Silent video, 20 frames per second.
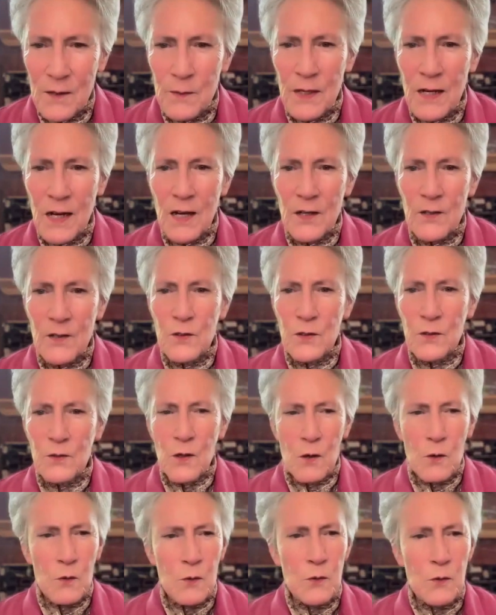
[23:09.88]
because,
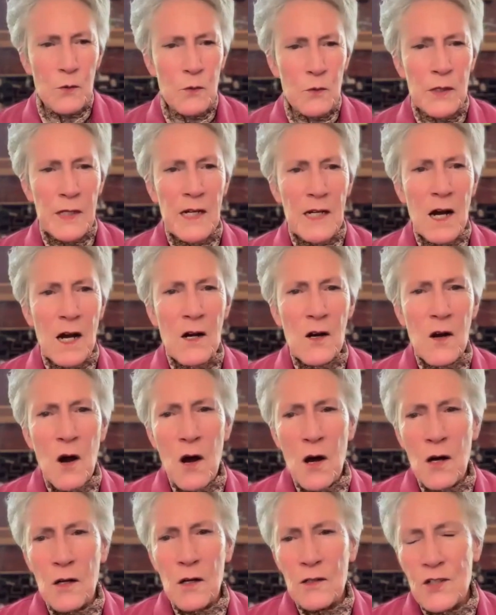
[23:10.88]
we are
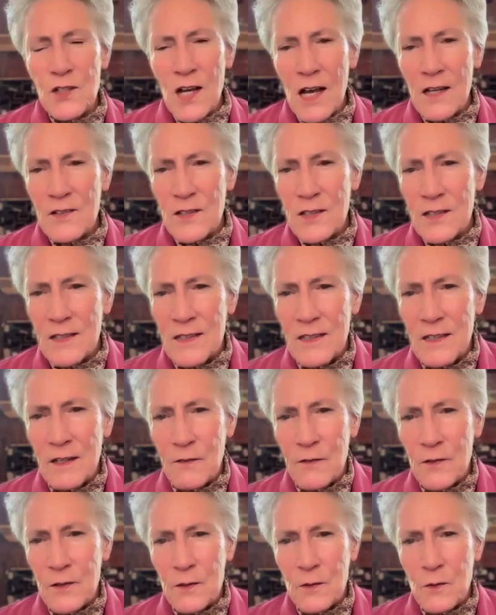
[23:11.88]
all just
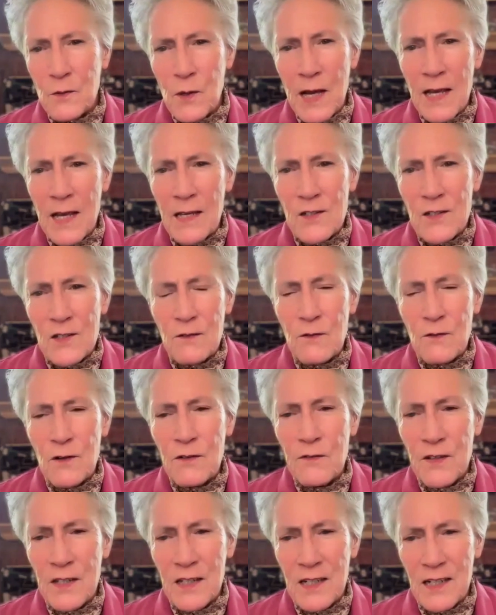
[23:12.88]
different ways of
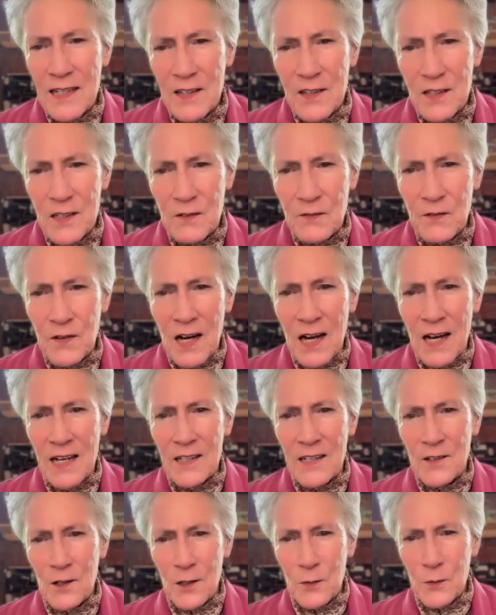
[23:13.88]
revealing the
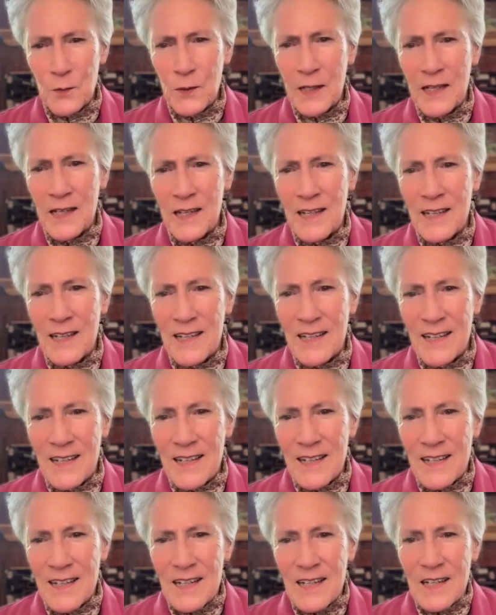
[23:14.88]
divine, aren't we?
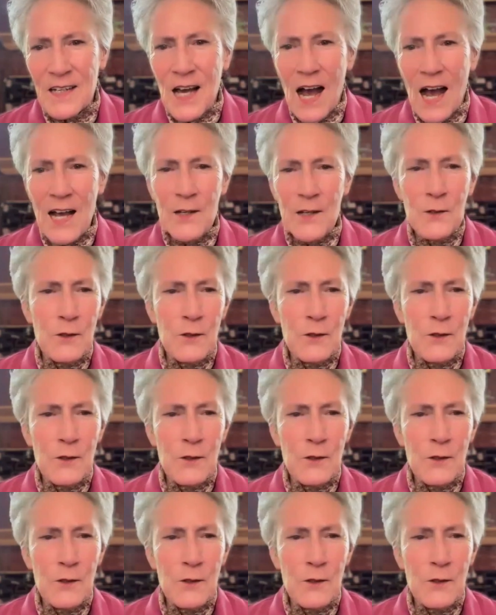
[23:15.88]
I